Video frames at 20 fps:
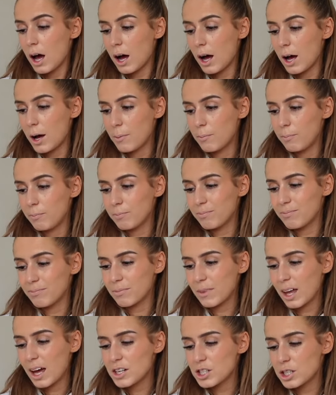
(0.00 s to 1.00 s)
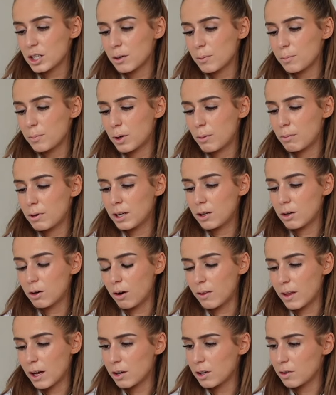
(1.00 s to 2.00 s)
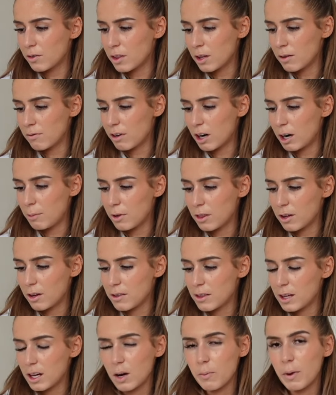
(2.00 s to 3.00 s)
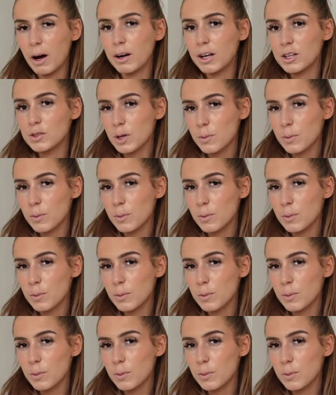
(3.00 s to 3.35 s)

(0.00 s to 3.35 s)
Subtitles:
They actually are probably not that good for the environment though, thinking about it.